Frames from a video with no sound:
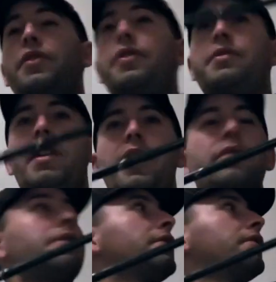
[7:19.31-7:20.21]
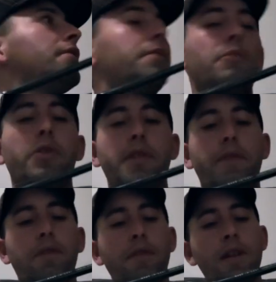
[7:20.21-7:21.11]
to do this in my house. It's a little more
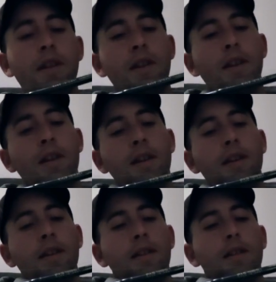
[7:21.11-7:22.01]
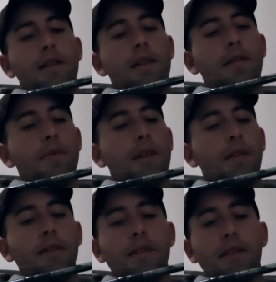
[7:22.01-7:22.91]
difficult. But
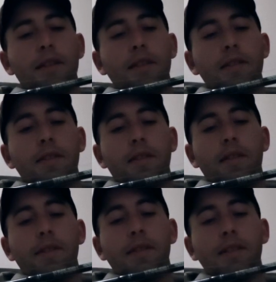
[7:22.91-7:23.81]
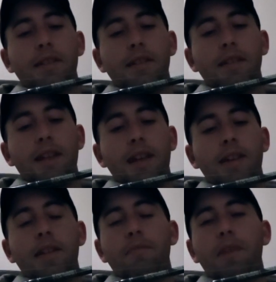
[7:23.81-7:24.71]
this is a
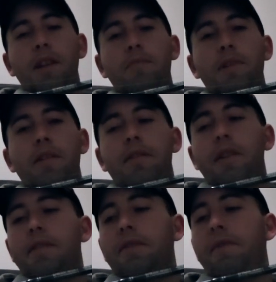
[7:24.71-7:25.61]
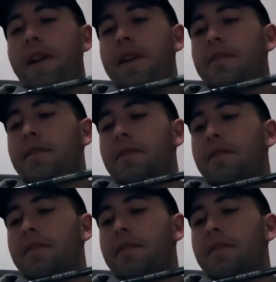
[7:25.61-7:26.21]
6/8 medium power extra fast